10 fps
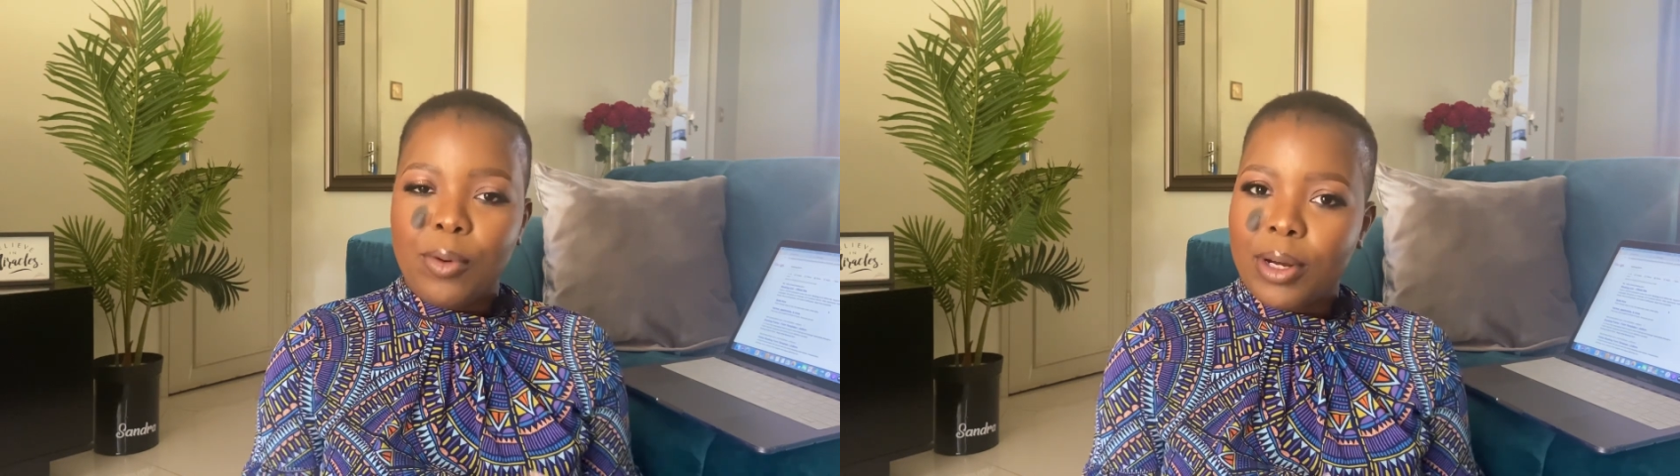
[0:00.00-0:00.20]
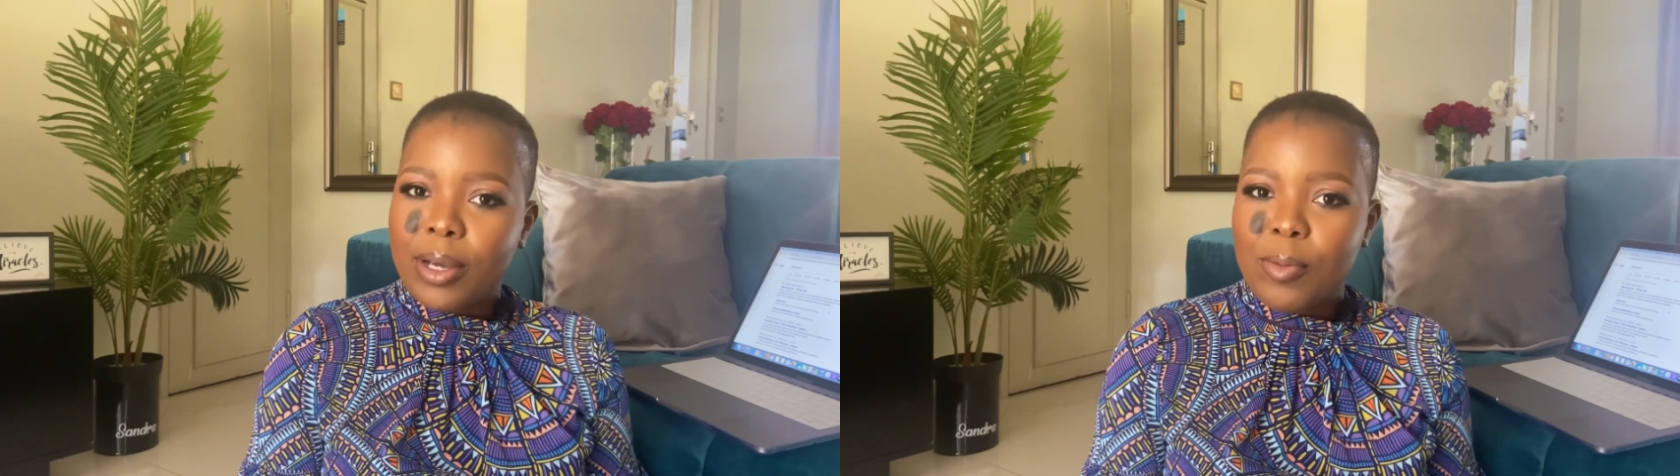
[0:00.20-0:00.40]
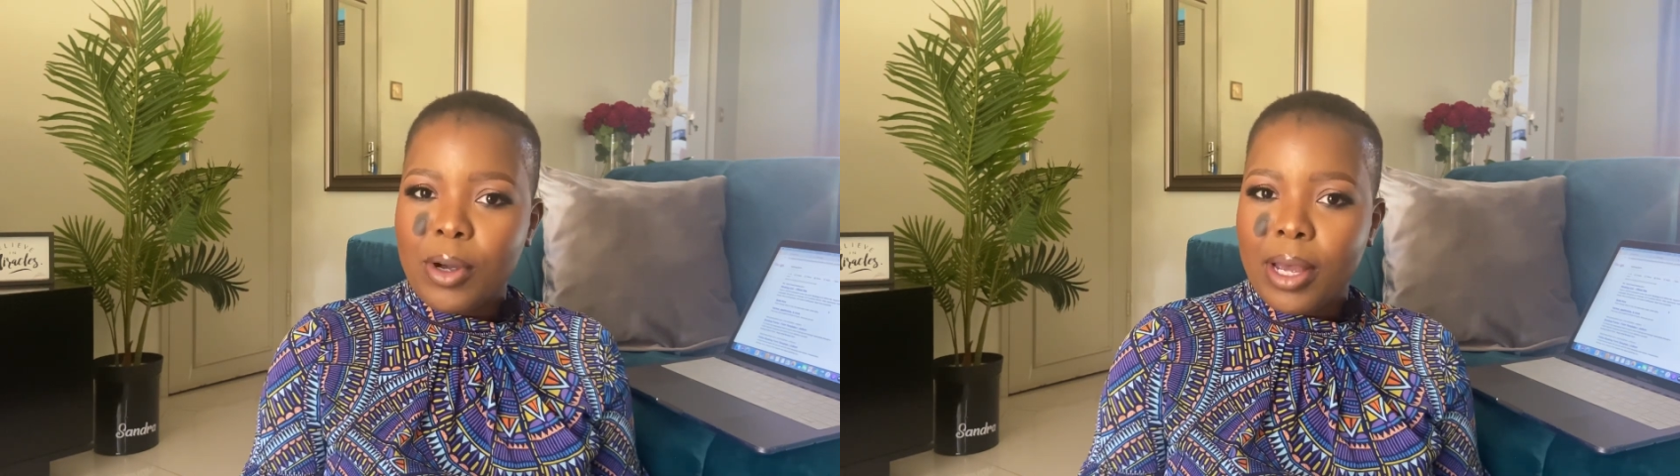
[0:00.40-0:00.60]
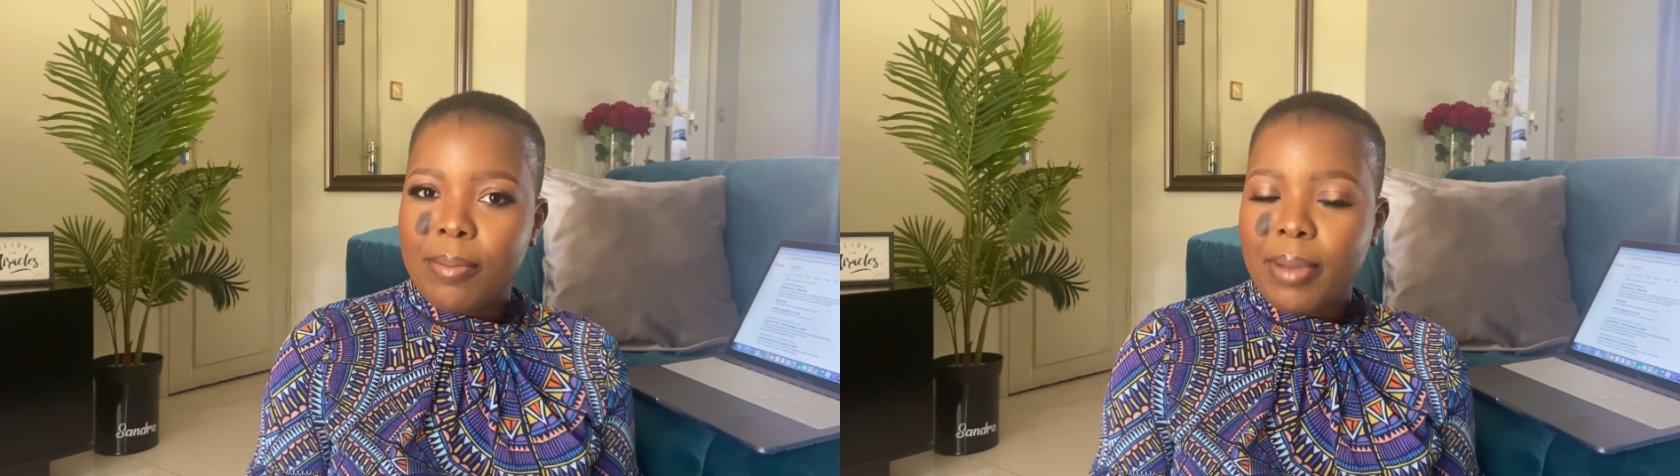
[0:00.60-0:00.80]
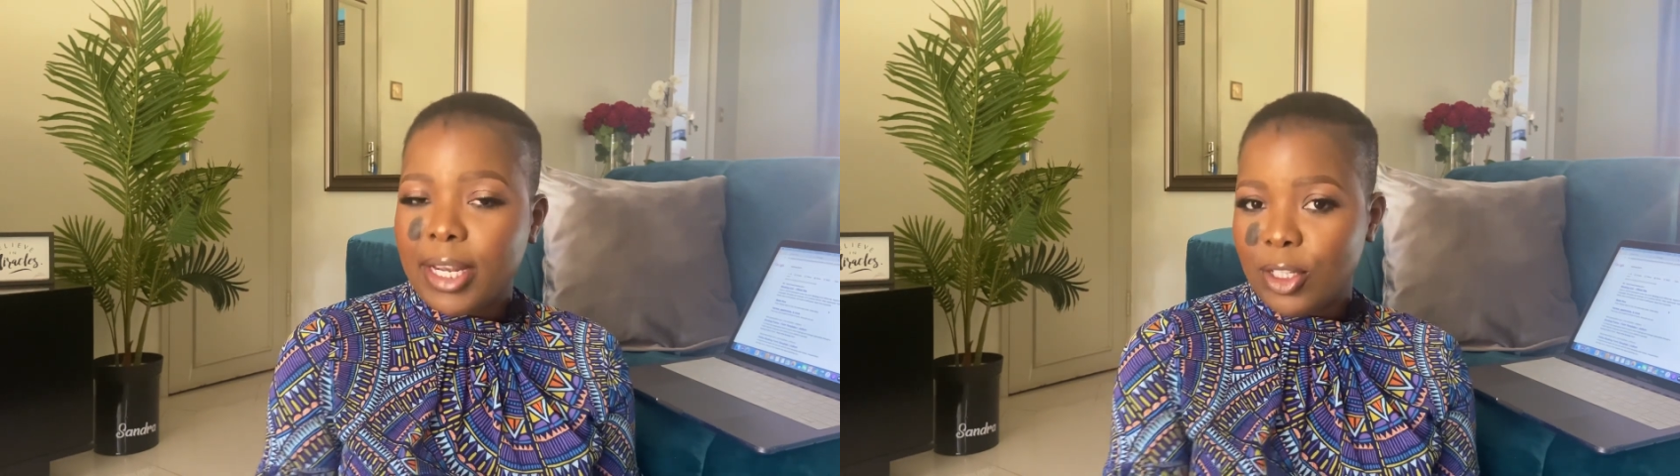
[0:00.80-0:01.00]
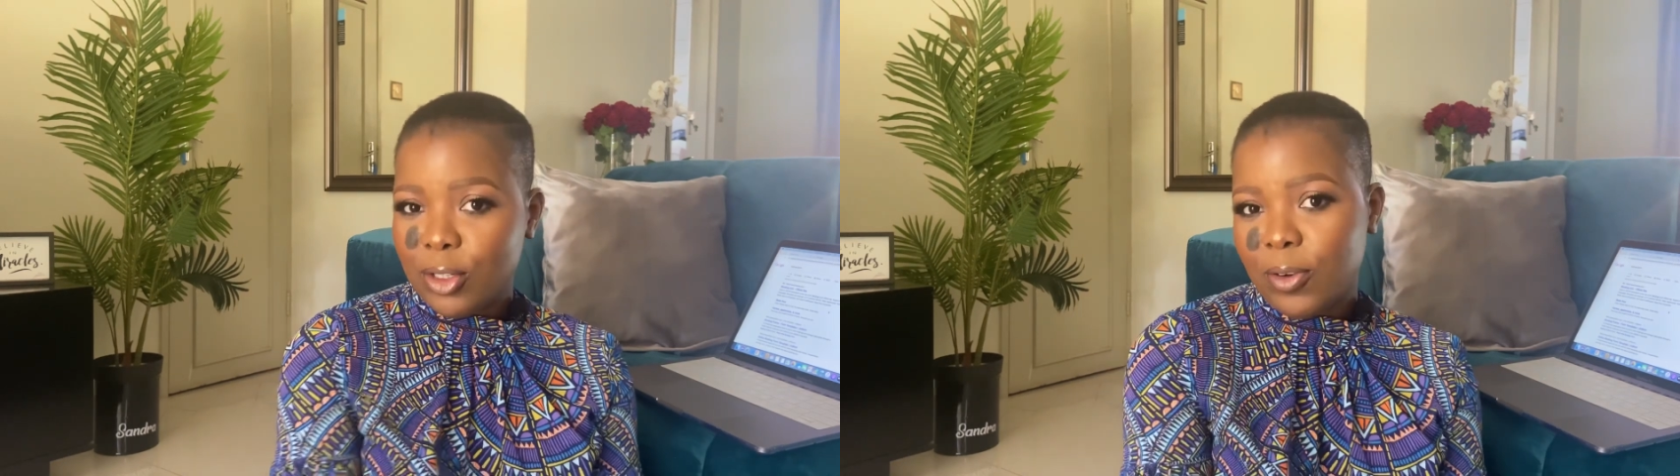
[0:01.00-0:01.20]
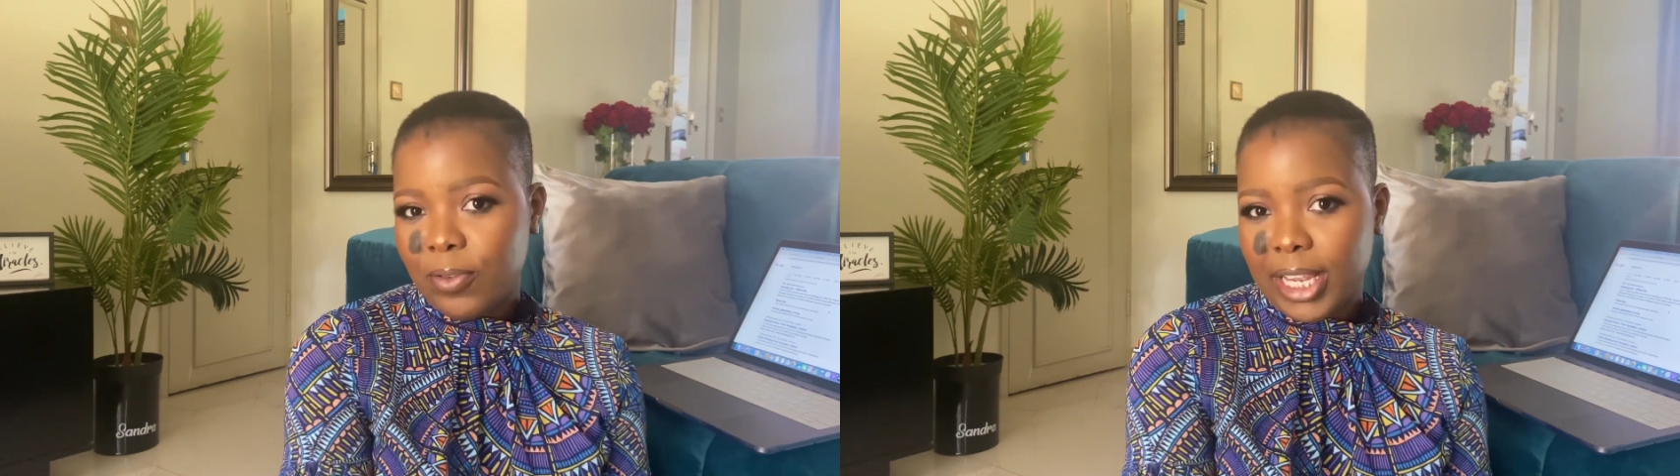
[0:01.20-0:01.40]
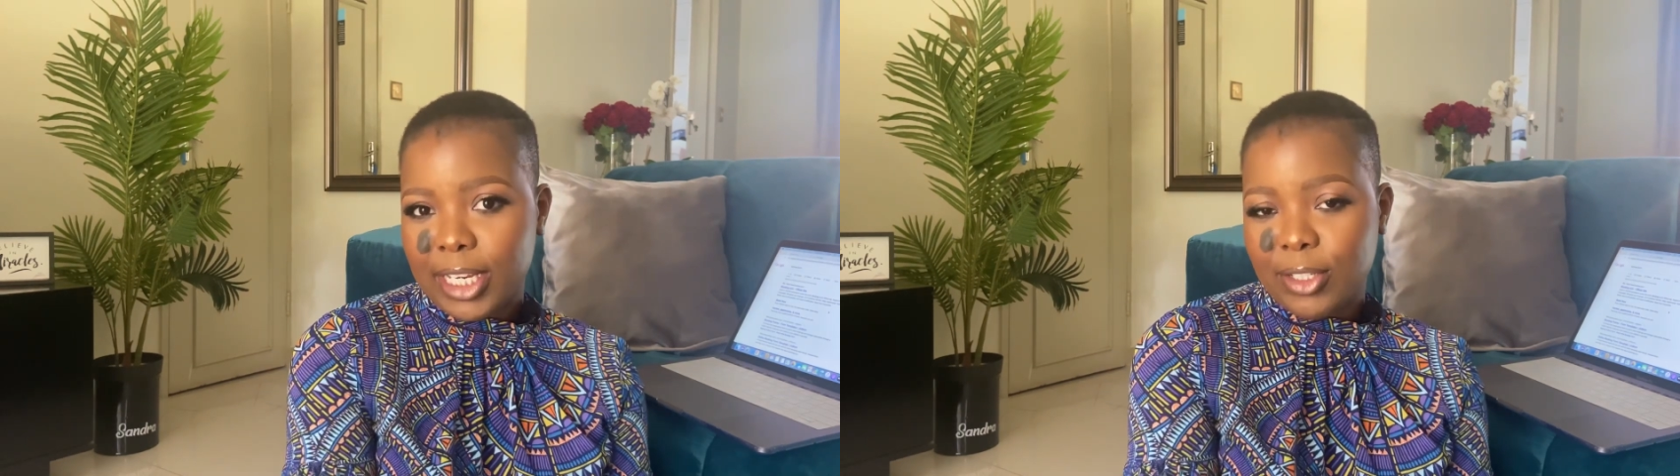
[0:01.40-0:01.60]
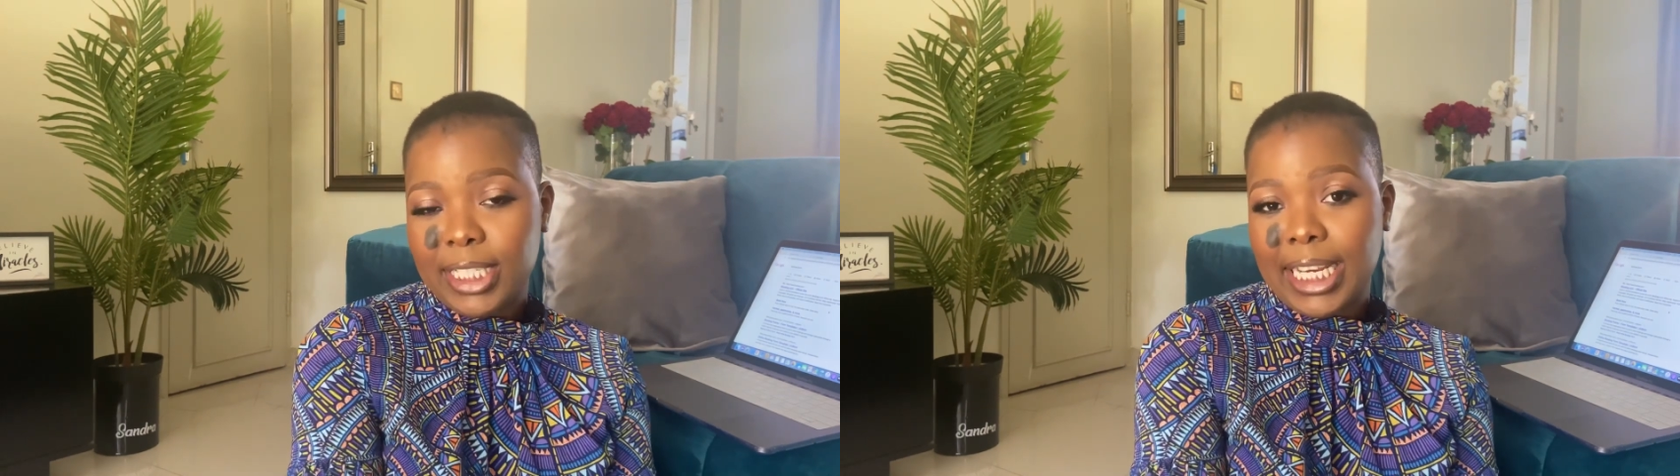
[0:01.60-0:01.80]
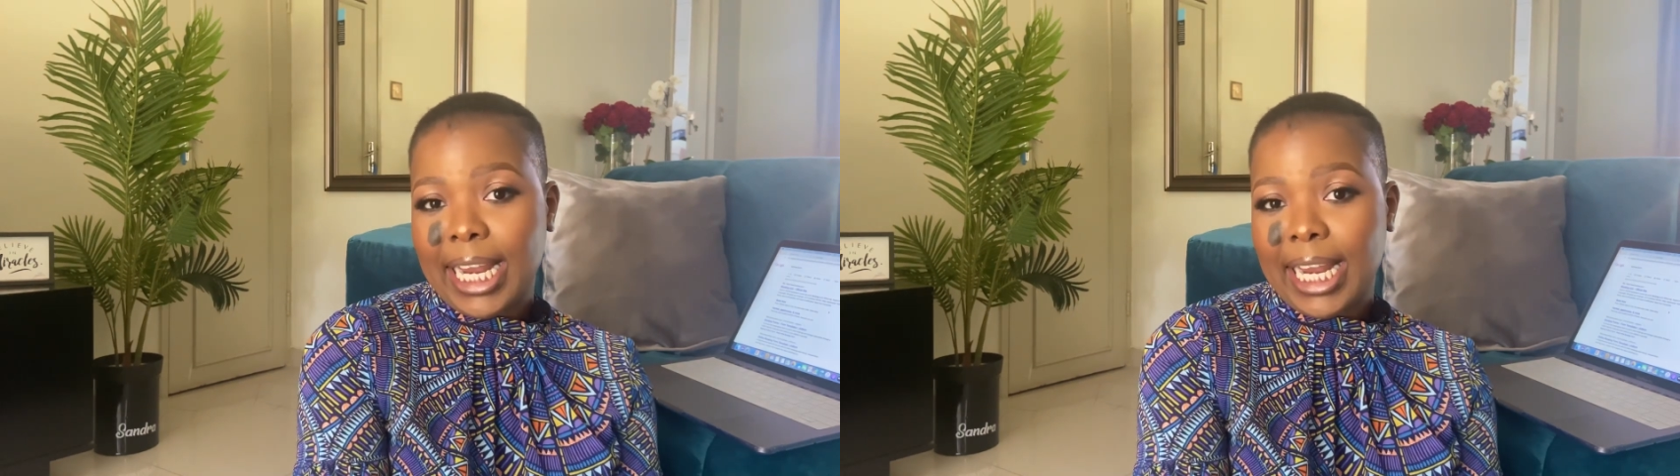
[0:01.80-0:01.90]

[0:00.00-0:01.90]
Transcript: welcome, and do not forget to share,